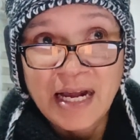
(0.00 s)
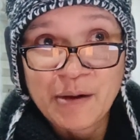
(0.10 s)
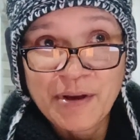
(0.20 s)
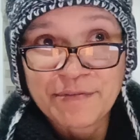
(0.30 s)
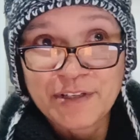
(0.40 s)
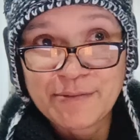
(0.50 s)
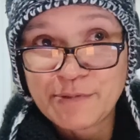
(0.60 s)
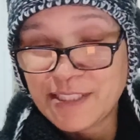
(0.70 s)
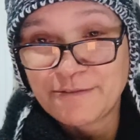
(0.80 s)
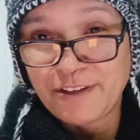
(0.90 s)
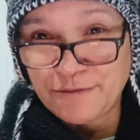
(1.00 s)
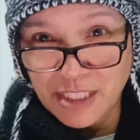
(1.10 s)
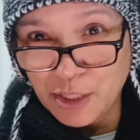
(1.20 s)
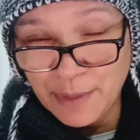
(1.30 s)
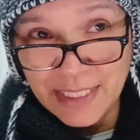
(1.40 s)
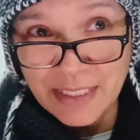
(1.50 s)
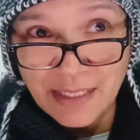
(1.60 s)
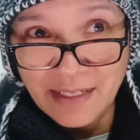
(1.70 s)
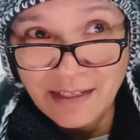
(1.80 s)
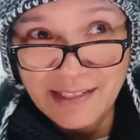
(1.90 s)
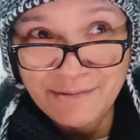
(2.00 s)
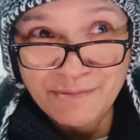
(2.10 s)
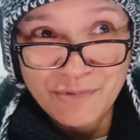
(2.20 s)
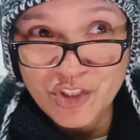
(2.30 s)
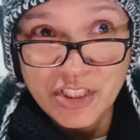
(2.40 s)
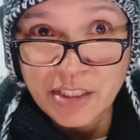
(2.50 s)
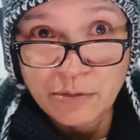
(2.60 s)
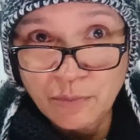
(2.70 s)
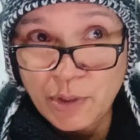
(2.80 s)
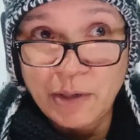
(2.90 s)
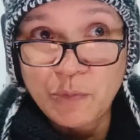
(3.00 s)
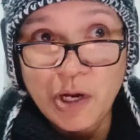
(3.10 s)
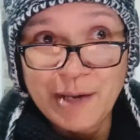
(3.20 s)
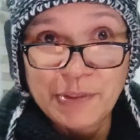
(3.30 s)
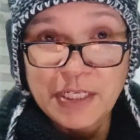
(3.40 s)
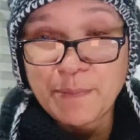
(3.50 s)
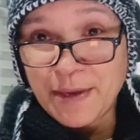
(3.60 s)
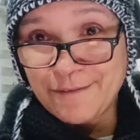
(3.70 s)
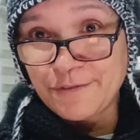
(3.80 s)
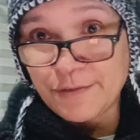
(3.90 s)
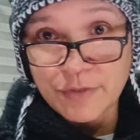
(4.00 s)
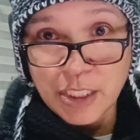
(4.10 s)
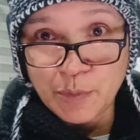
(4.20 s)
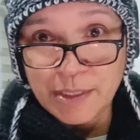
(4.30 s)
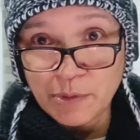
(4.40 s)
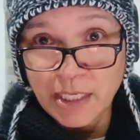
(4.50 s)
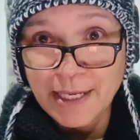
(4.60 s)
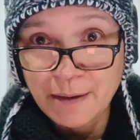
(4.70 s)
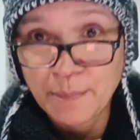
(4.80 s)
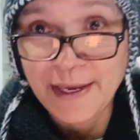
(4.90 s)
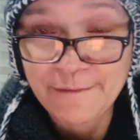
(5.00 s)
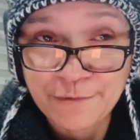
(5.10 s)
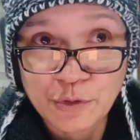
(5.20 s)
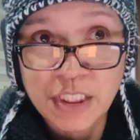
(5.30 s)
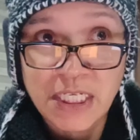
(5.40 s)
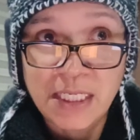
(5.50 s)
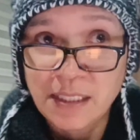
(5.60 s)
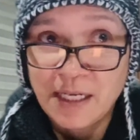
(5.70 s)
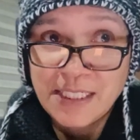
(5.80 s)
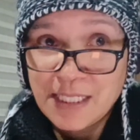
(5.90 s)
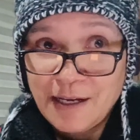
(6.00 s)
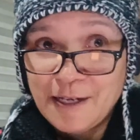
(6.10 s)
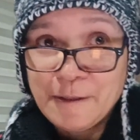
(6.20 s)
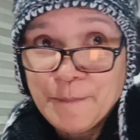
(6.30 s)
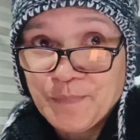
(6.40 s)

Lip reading: However, it was 50 quid, and I just thought, well, why would I pay 50 quid when I can pay $14.99?